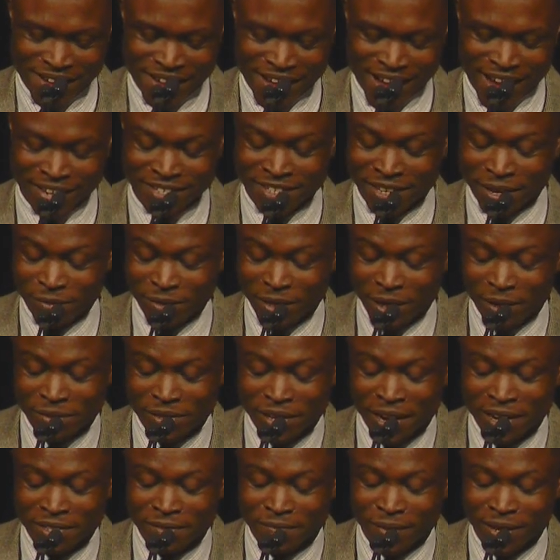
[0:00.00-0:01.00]
I sometimes
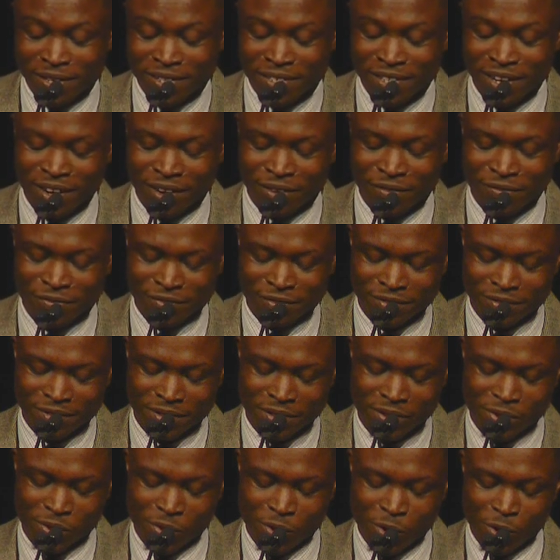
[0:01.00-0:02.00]
ask myself,
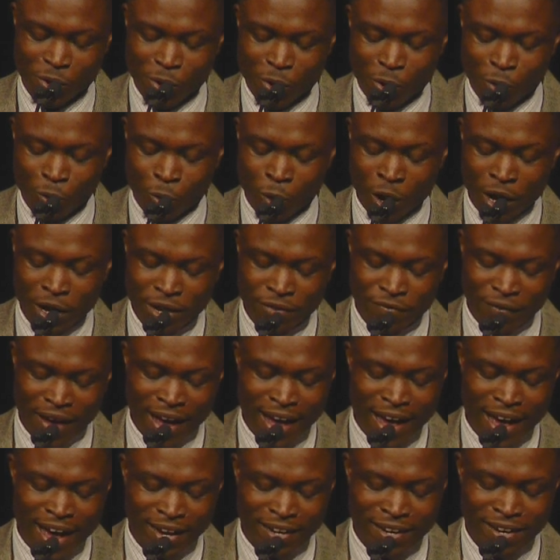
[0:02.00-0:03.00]
what if I
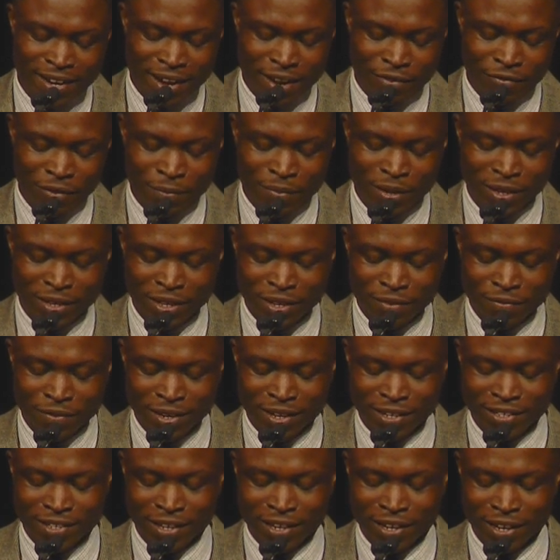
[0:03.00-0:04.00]
had never been given
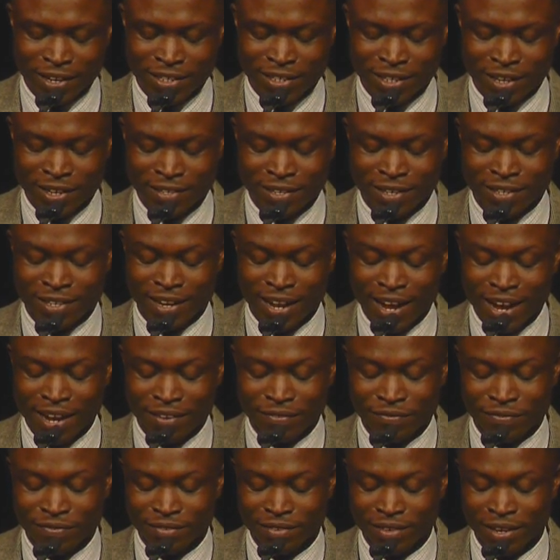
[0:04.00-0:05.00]
a second chance at
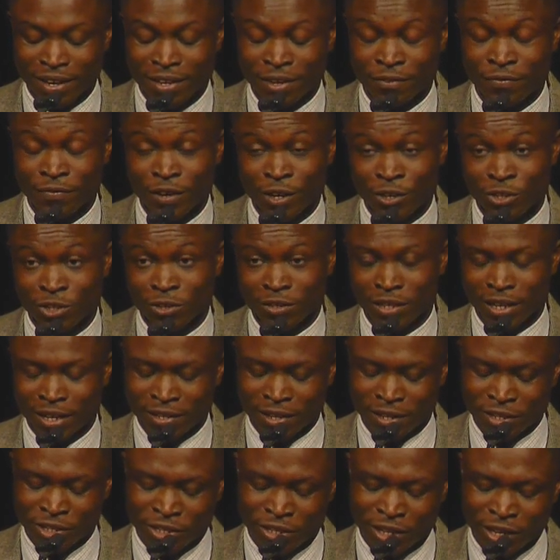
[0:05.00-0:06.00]
life and a fair shot at
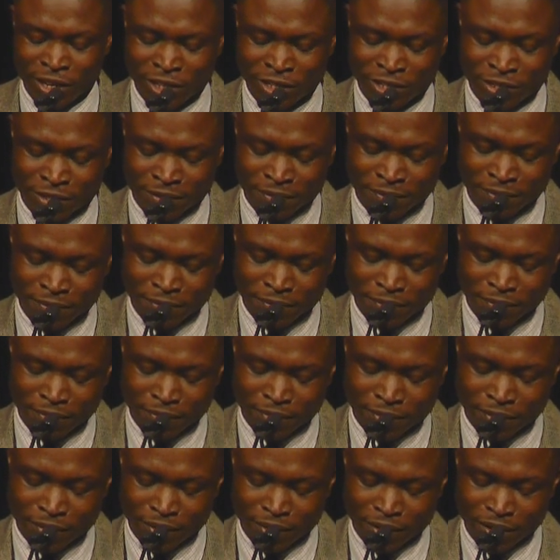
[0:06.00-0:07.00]
education?
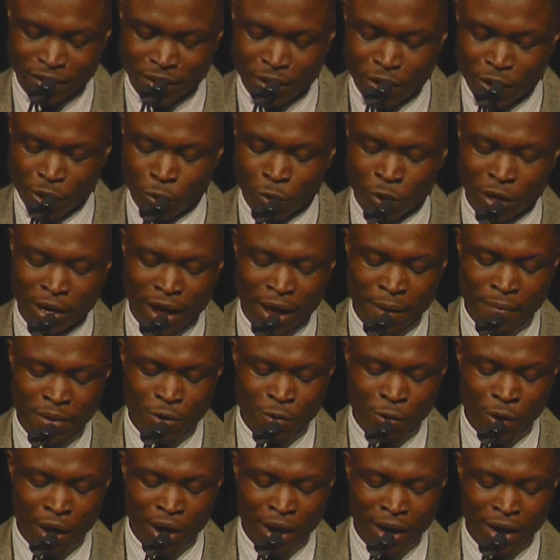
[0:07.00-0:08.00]
Would I be
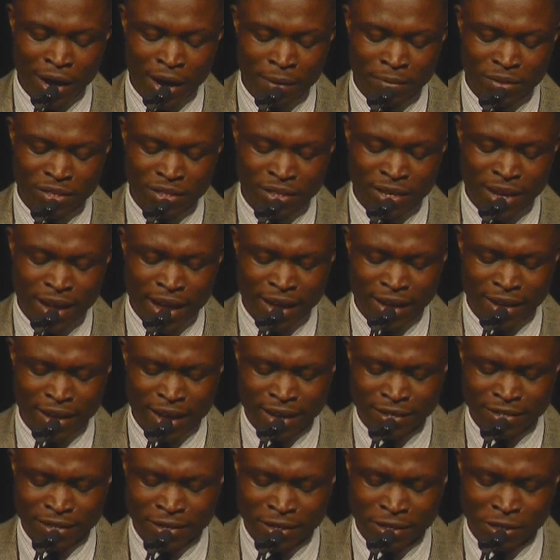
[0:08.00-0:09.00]
where I am today
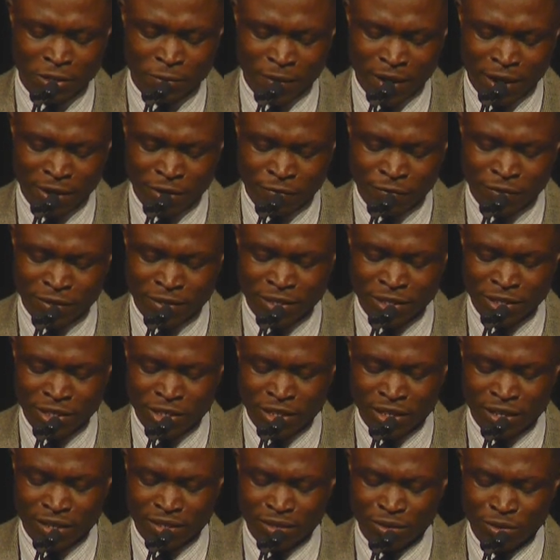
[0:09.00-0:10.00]
as an aspiring
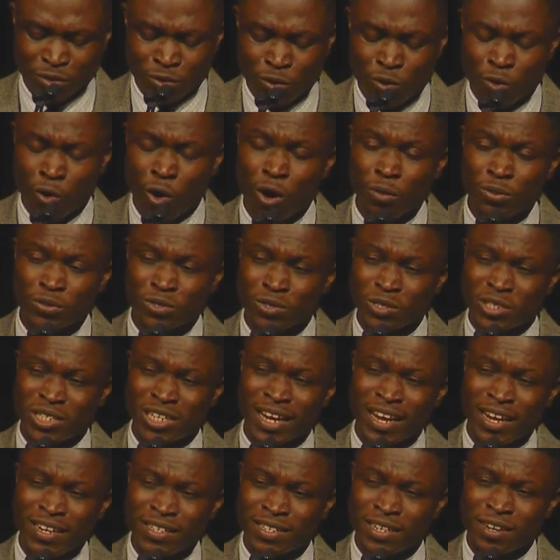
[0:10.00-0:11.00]
physician who hopes to
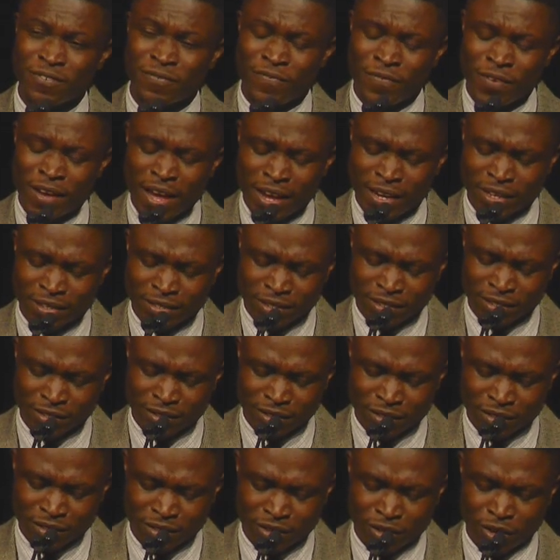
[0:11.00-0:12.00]
change the face
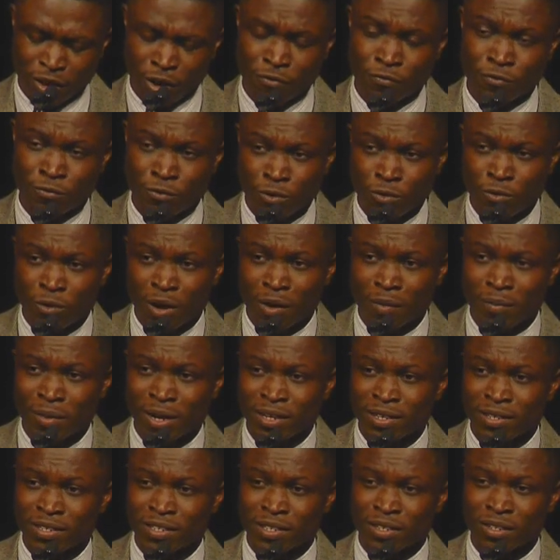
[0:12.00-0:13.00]
of rural
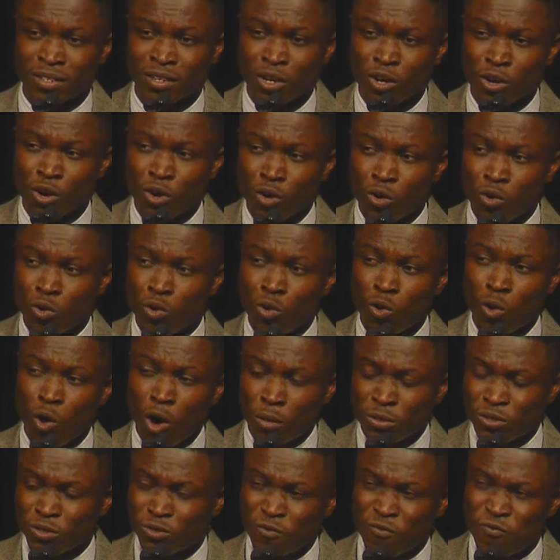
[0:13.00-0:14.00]
medicine, who
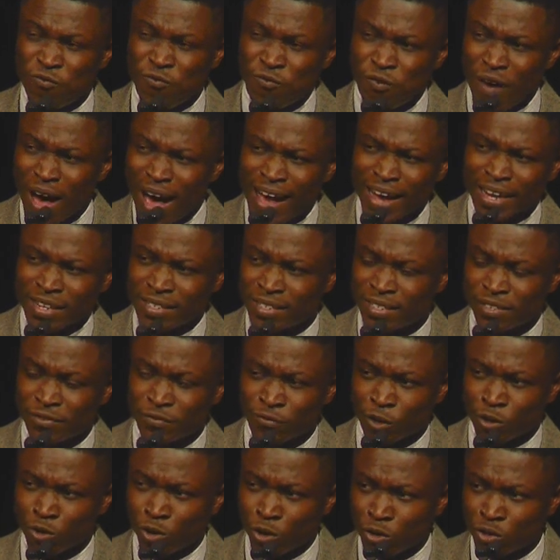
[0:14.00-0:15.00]
hopes to fight
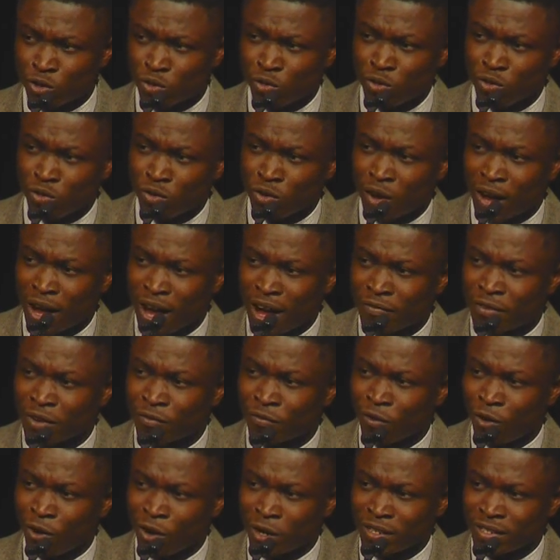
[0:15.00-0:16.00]
for those who do not have a
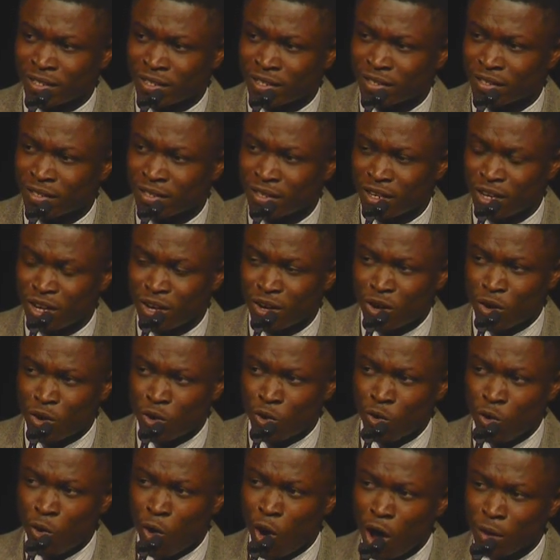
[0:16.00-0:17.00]
voice,
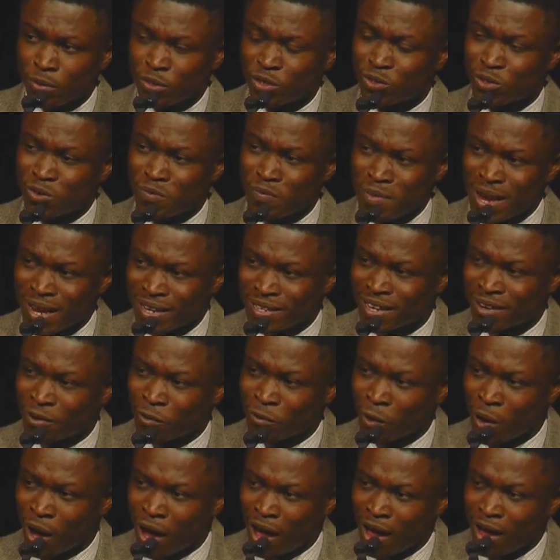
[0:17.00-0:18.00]
who hopes to make the
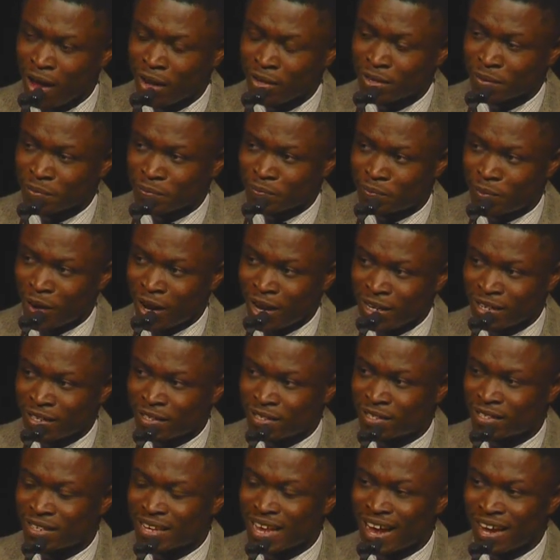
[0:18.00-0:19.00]
world
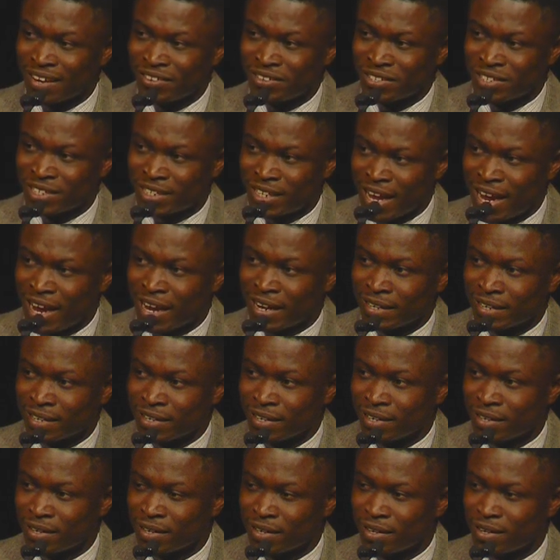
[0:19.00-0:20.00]
bodies understand
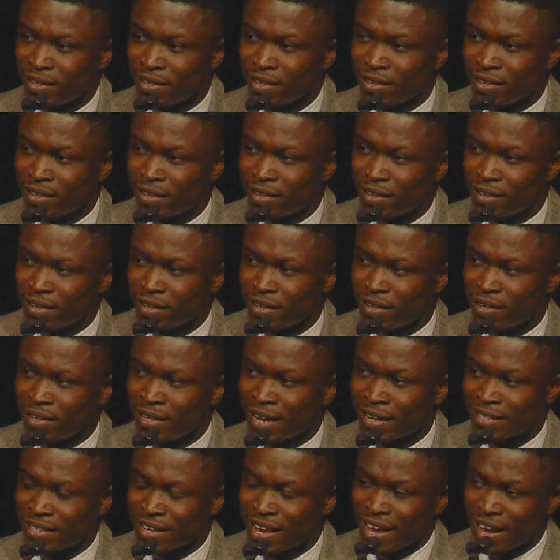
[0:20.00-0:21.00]

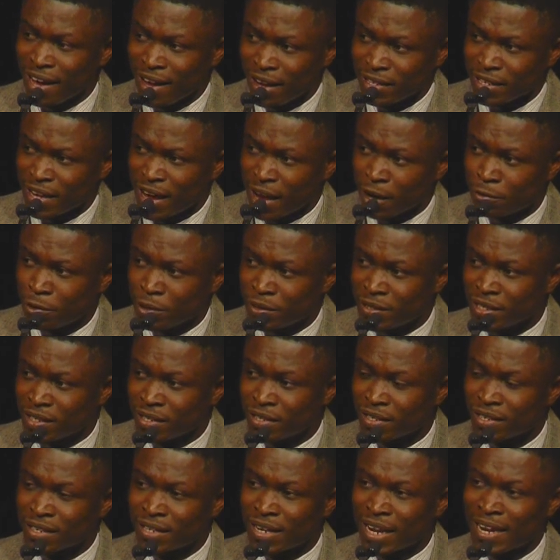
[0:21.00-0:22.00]
that health equity,
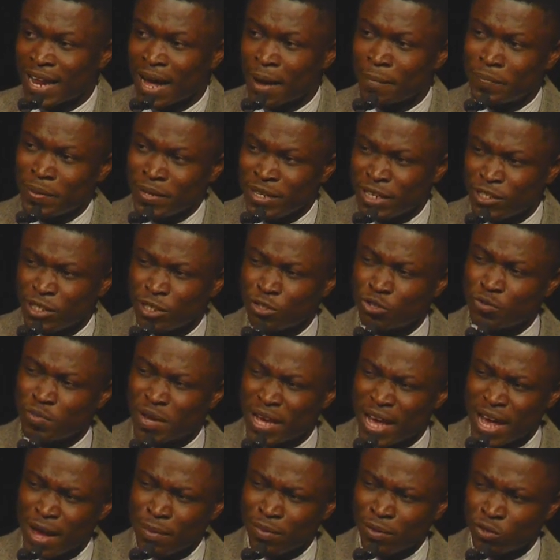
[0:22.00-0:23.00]
that the ability to be
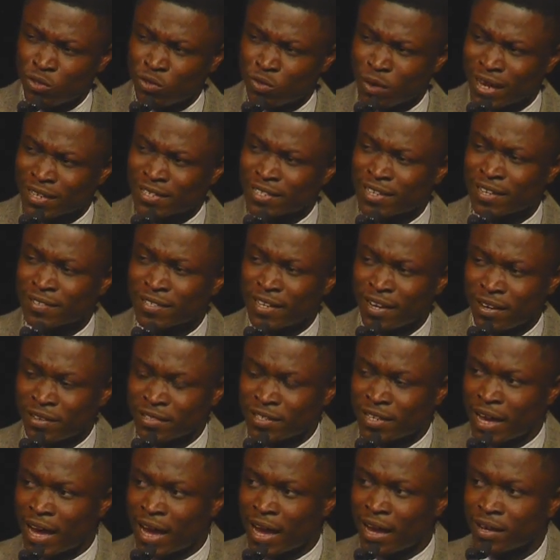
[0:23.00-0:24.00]
able to access
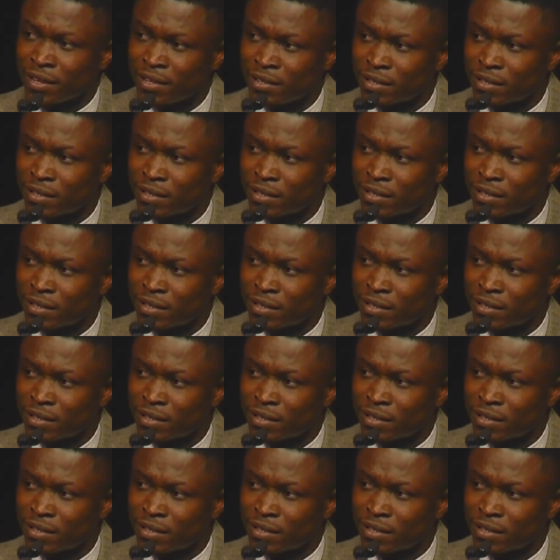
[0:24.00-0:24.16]
healthcare